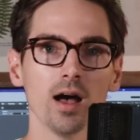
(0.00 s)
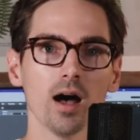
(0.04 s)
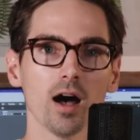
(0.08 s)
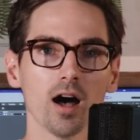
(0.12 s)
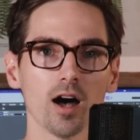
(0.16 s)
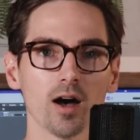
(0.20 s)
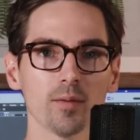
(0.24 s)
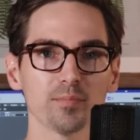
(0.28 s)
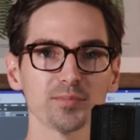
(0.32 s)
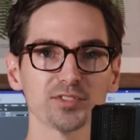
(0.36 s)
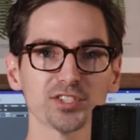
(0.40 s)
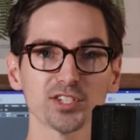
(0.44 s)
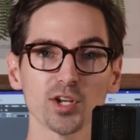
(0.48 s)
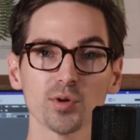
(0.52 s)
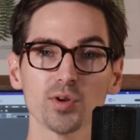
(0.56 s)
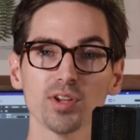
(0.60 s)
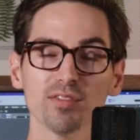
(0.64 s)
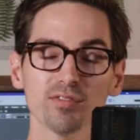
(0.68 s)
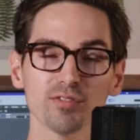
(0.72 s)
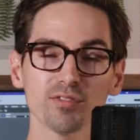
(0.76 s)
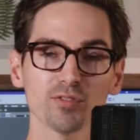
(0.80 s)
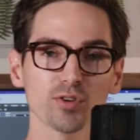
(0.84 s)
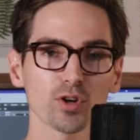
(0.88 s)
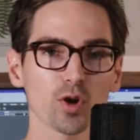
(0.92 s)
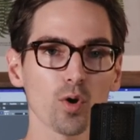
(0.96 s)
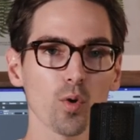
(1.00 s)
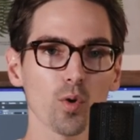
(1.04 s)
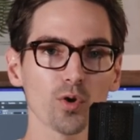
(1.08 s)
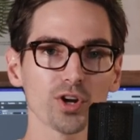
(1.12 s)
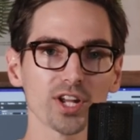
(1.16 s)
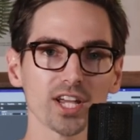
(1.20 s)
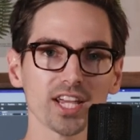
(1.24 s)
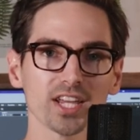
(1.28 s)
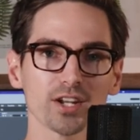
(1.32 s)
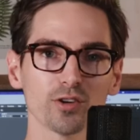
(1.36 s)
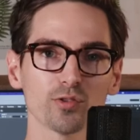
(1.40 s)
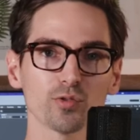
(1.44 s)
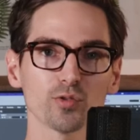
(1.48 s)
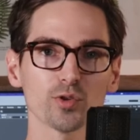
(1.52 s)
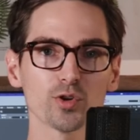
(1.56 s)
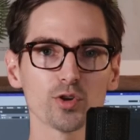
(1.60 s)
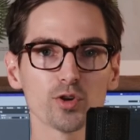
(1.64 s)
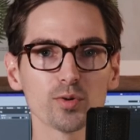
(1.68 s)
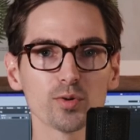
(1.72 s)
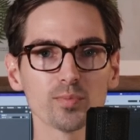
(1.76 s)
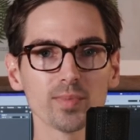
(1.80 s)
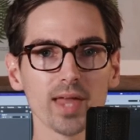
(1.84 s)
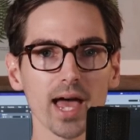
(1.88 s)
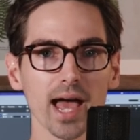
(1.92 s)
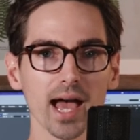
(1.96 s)
um, so even recording in a
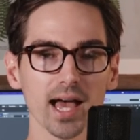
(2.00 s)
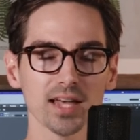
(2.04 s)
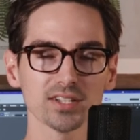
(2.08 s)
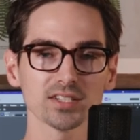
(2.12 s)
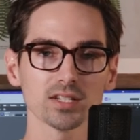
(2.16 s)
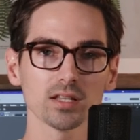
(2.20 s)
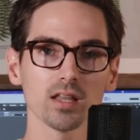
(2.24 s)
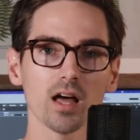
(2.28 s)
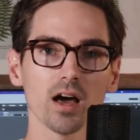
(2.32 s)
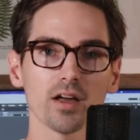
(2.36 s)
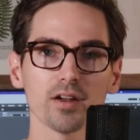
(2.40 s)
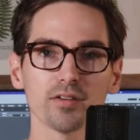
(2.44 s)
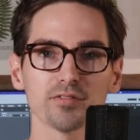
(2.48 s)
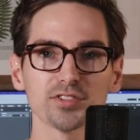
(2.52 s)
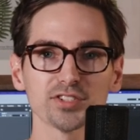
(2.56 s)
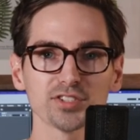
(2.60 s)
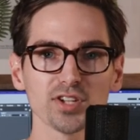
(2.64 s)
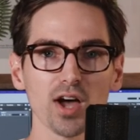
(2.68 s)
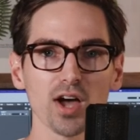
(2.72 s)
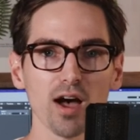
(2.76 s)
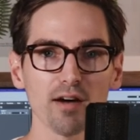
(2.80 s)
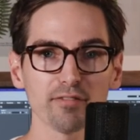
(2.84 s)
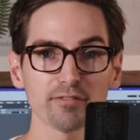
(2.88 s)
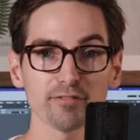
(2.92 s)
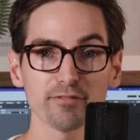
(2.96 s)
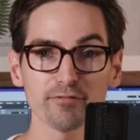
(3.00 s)
room that has a lot of soft